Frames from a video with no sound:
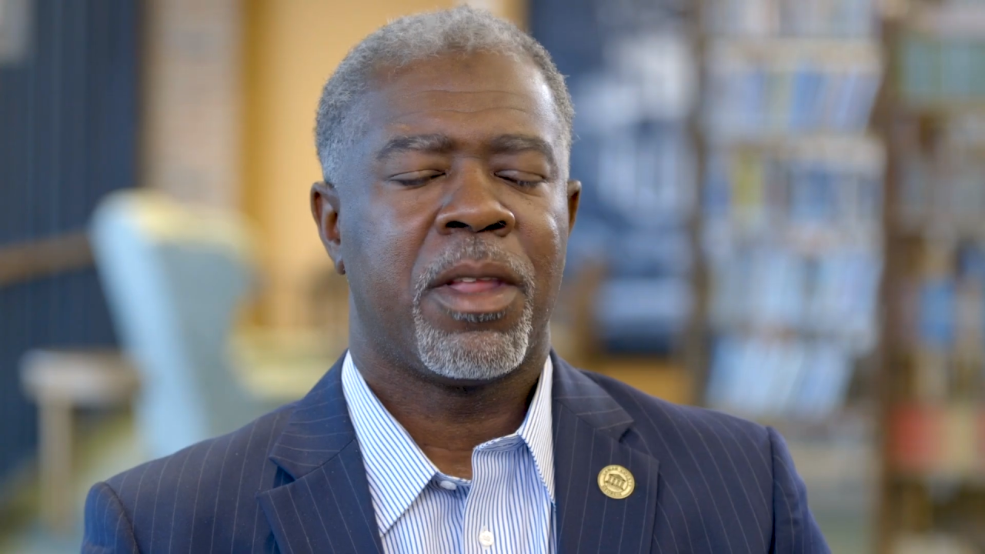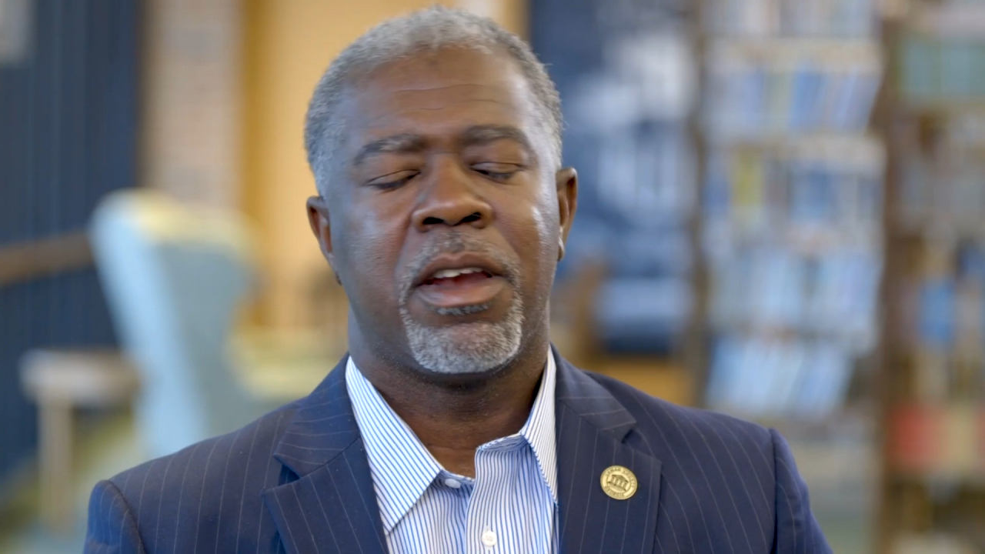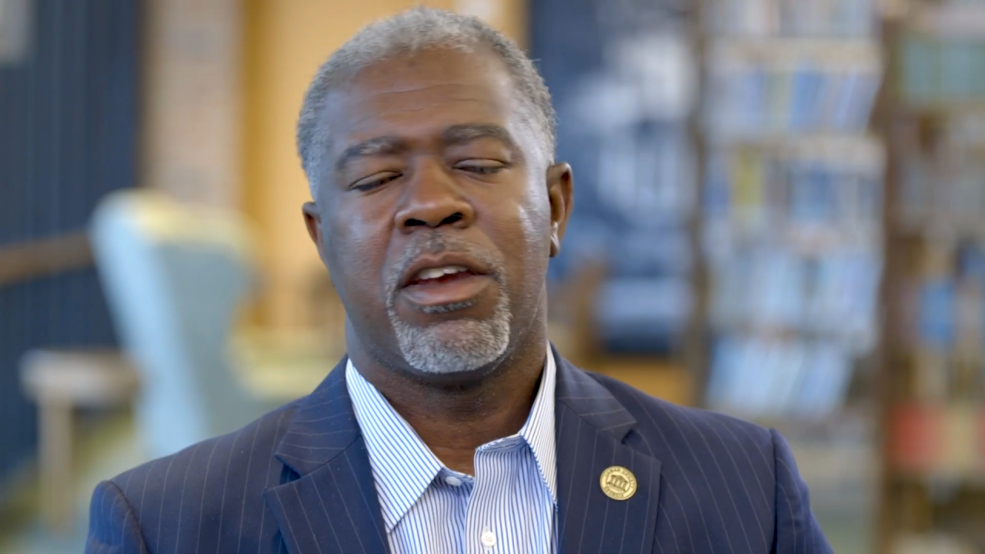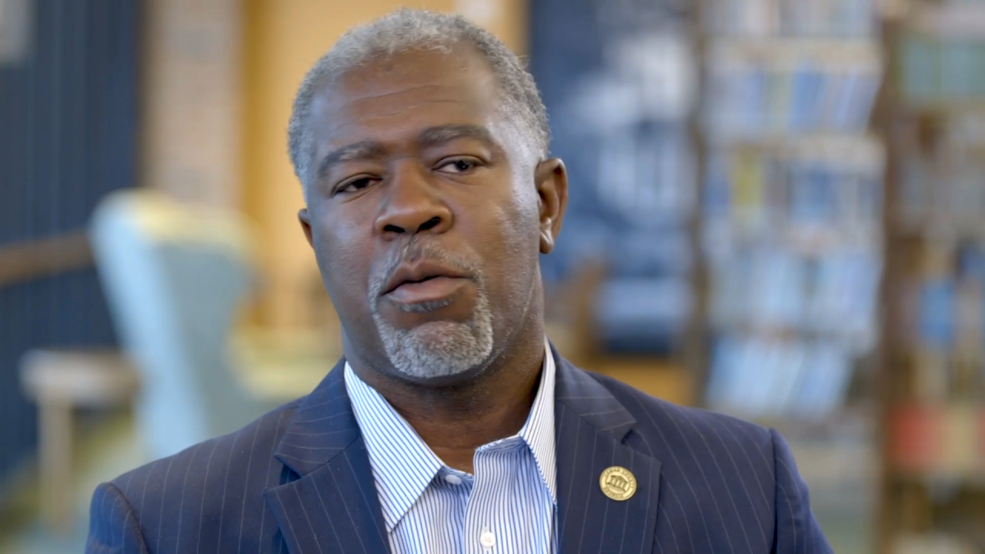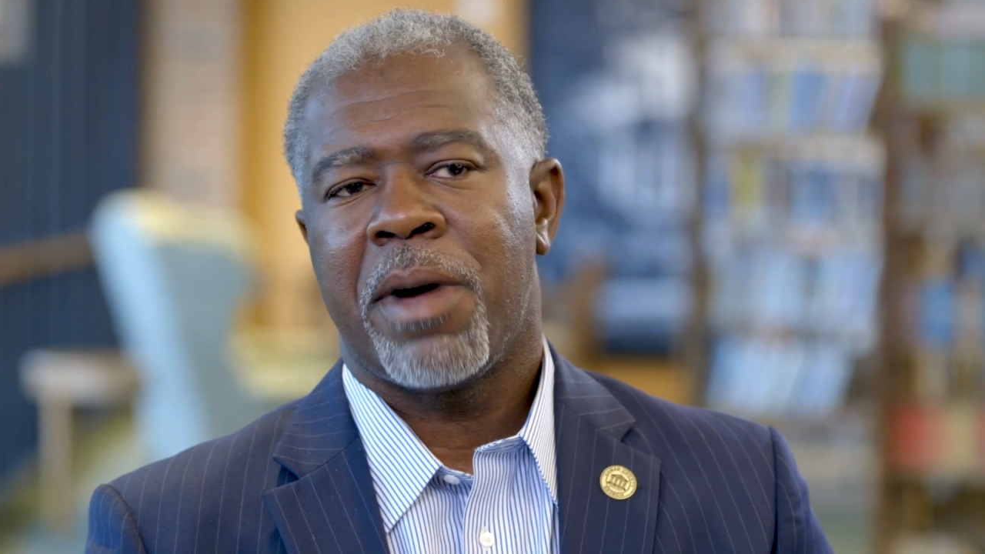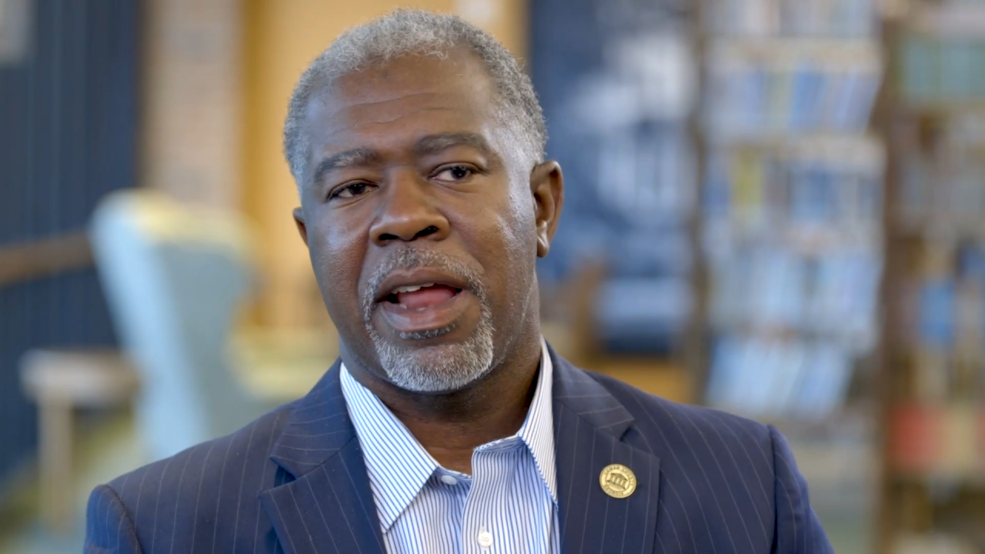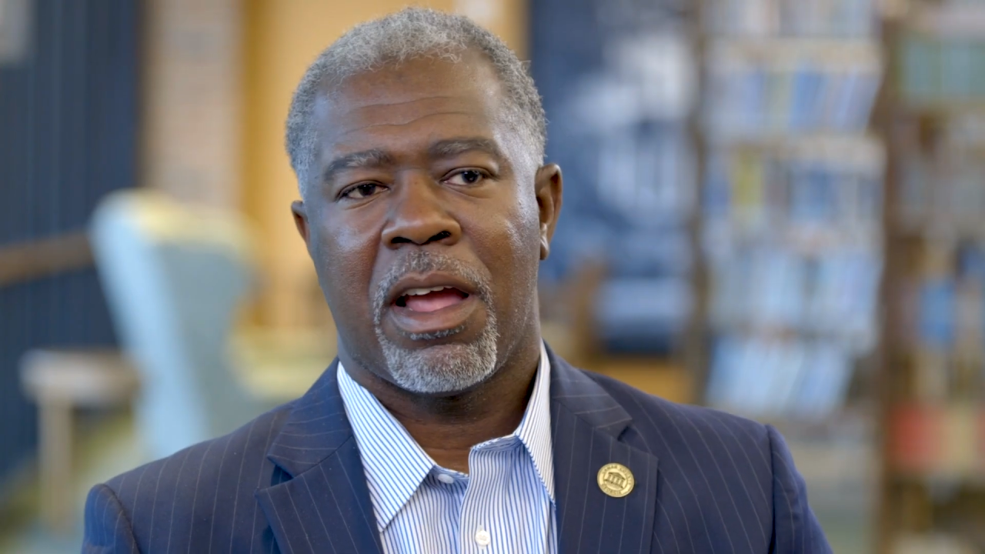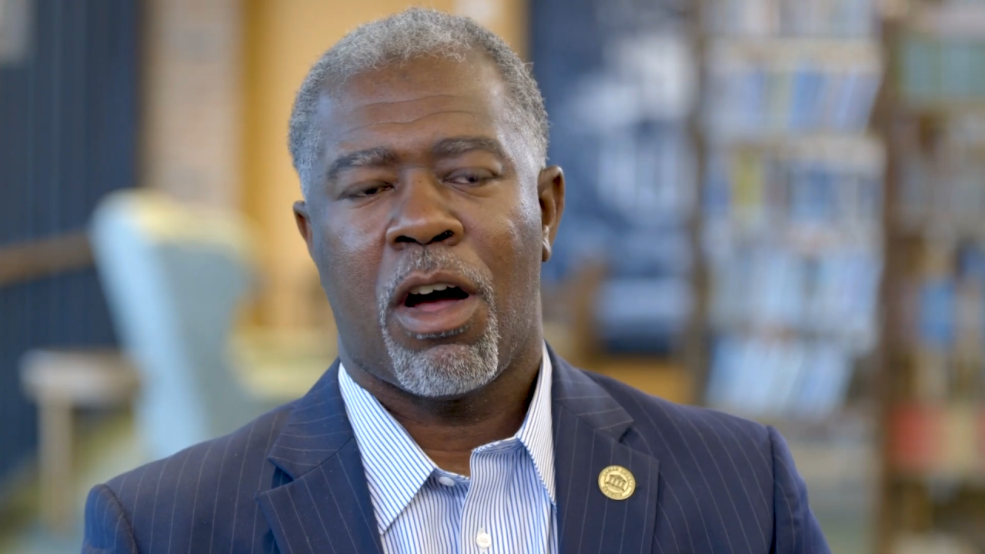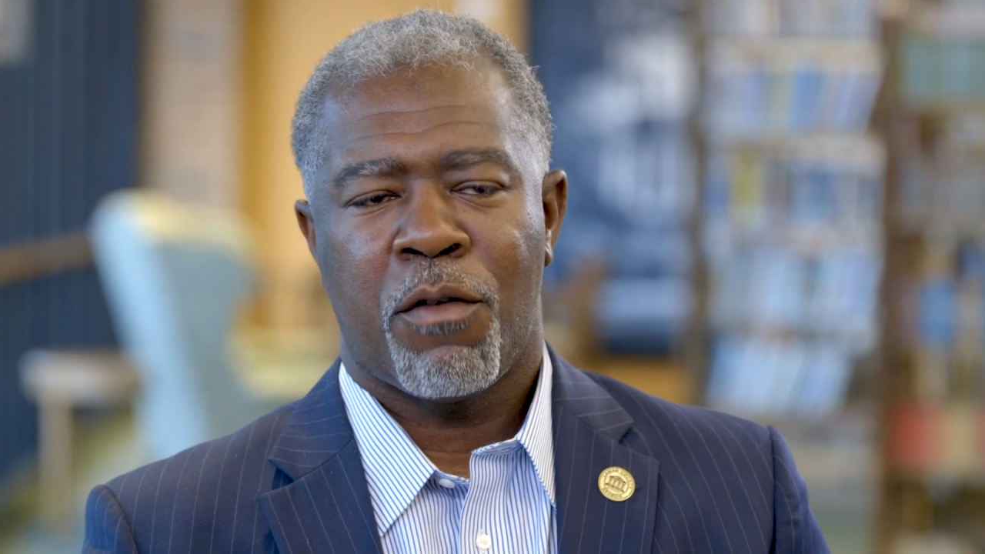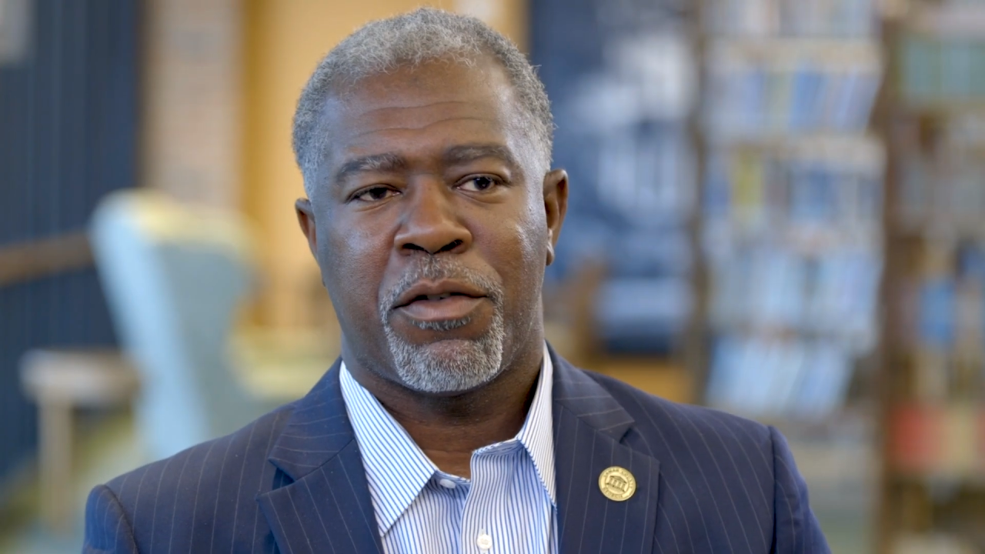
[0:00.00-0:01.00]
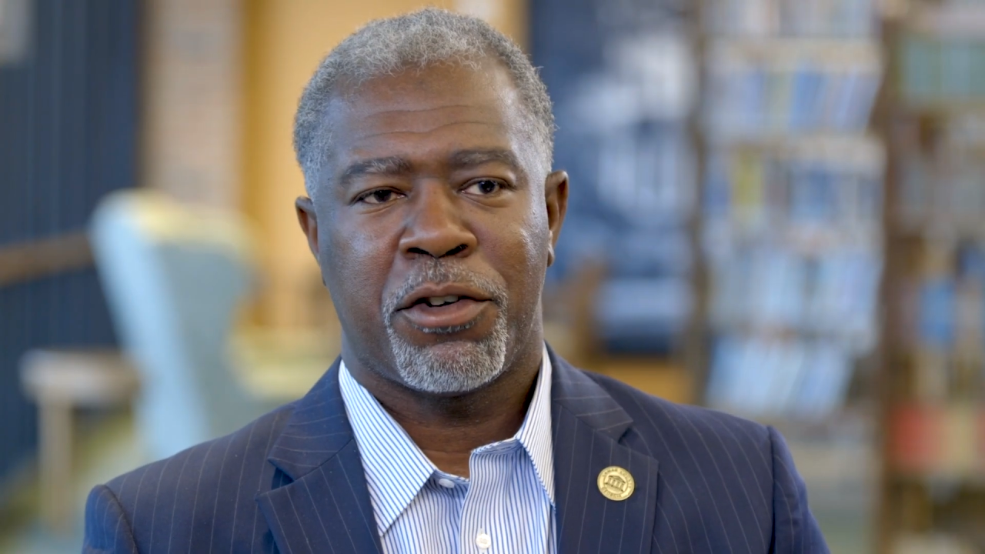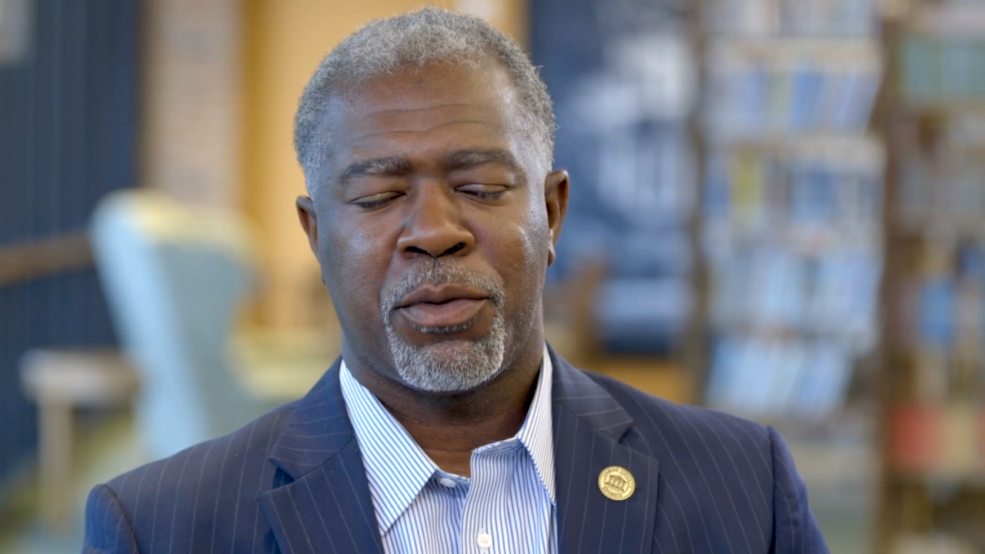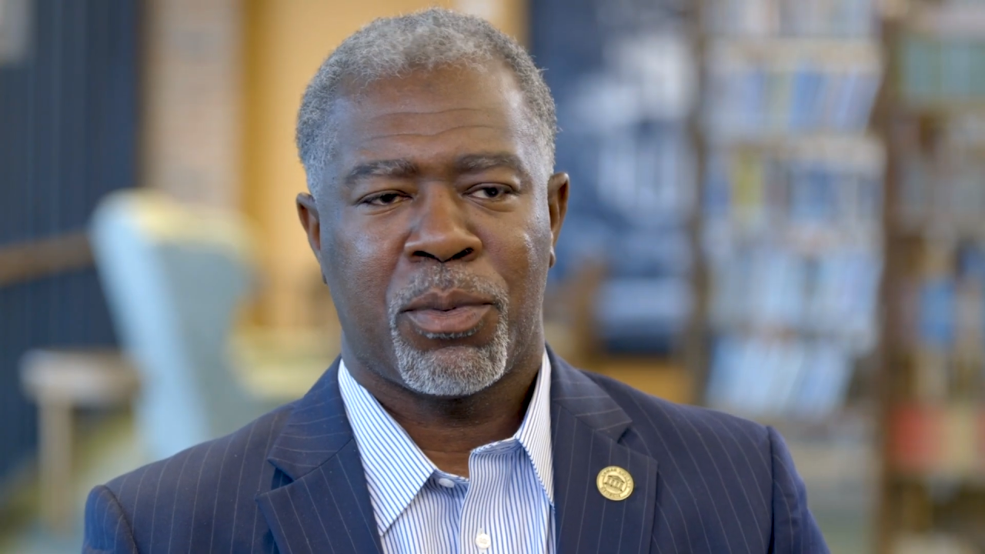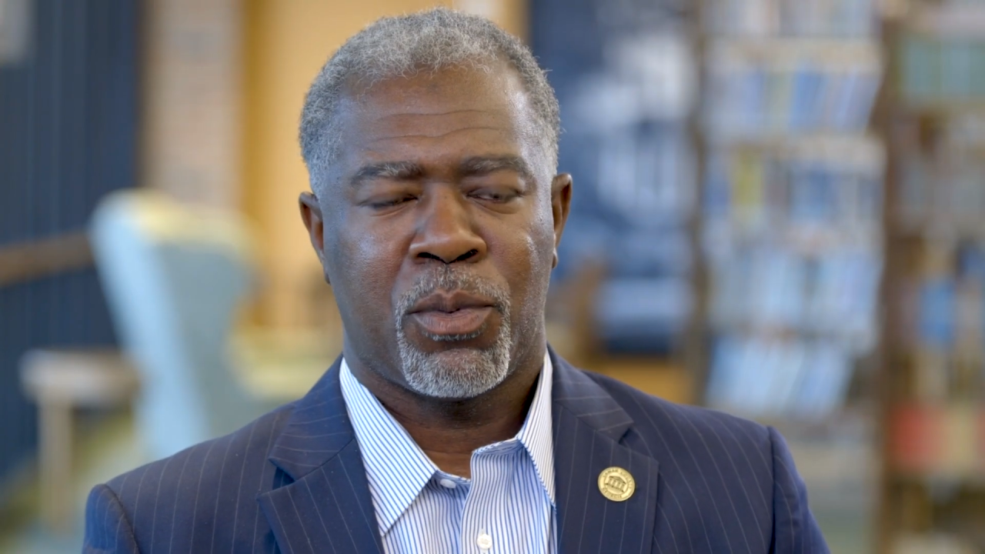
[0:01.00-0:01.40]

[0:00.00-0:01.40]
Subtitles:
Nobody offers